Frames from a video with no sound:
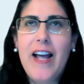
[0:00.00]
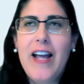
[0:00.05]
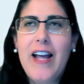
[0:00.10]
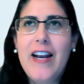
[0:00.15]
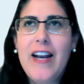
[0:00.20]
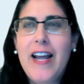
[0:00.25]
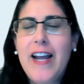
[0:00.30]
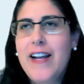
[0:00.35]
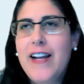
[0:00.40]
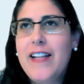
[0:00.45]

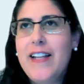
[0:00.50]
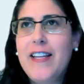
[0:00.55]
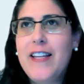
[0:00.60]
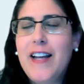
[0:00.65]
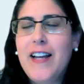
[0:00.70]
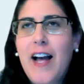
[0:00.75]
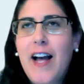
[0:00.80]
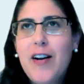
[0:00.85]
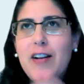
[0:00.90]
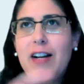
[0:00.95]
I
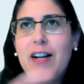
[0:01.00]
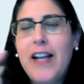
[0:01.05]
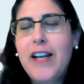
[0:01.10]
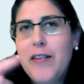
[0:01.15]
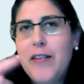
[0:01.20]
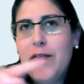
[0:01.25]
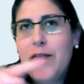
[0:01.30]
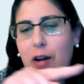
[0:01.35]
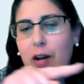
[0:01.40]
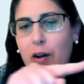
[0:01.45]
think I'll
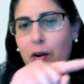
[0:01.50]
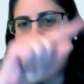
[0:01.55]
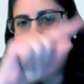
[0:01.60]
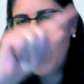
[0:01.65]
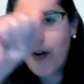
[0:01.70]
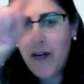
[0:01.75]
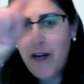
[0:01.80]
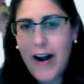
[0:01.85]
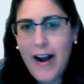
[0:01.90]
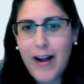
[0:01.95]
kind of go
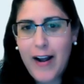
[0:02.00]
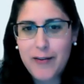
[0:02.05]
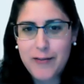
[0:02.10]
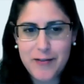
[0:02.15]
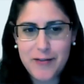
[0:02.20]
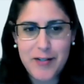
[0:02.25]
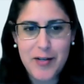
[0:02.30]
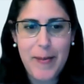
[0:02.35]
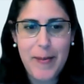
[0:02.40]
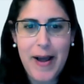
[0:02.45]

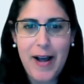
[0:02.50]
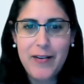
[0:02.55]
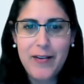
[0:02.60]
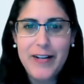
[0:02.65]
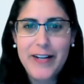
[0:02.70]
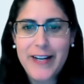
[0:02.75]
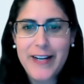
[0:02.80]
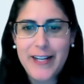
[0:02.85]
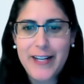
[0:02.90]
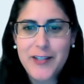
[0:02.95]
around
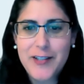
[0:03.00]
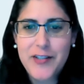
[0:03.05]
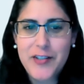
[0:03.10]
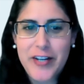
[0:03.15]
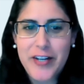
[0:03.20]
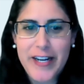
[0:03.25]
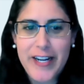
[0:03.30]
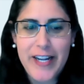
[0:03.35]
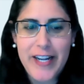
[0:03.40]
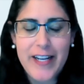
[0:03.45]
about in
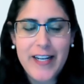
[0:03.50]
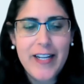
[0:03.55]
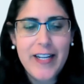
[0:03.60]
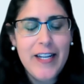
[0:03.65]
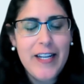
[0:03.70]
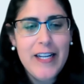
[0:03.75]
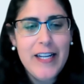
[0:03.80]
answering it.